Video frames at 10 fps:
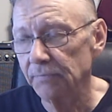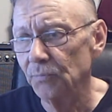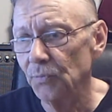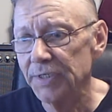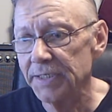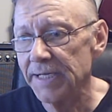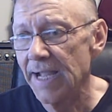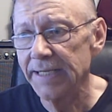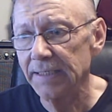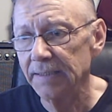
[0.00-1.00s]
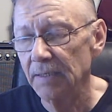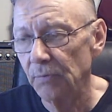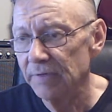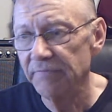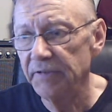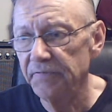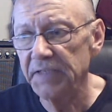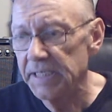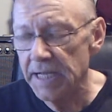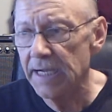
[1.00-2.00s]

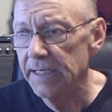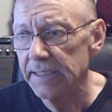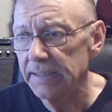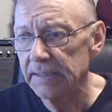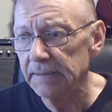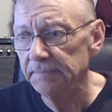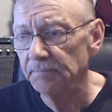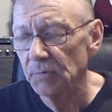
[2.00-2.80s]
159,